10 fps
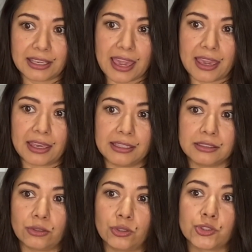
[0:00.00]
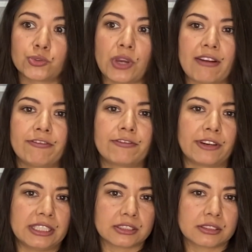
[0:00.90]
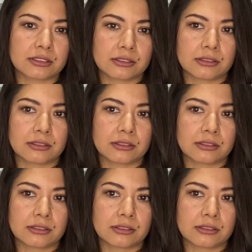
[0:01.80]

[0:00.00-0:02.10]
and also to have friends